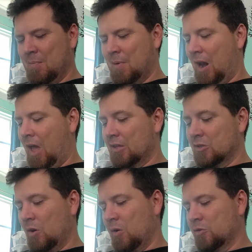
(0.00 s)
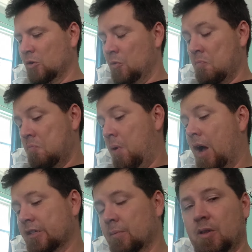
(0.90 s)
But so
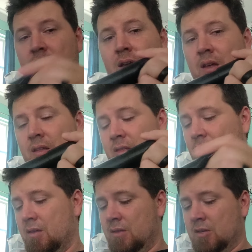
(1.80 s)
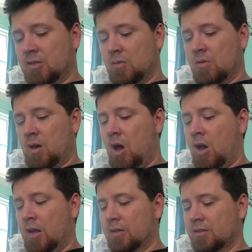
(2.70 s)
possibly the
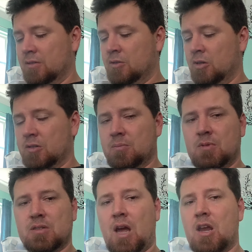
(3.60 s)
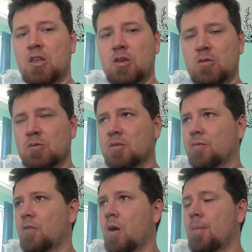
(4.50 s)
Onyx took some design cues
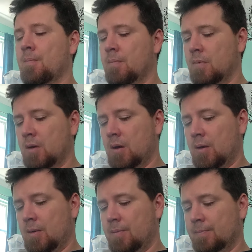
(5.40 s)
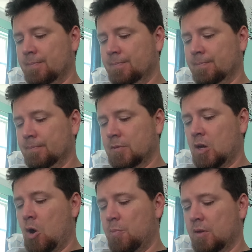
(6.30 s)
from the
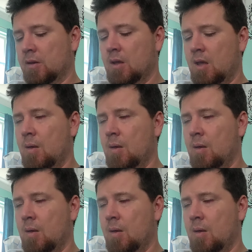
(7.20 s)
Copeland,